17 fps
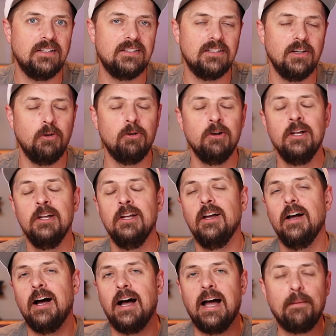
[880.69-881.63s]
So
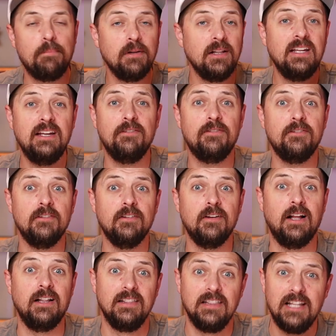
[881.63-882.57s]
I believe
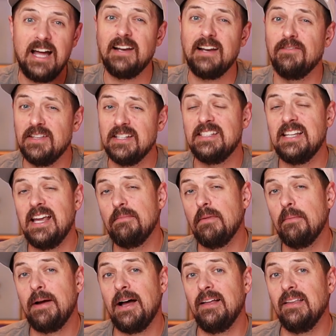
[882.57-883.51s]
a lot of the
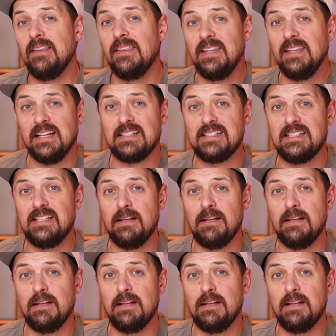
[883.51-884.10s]
same about this,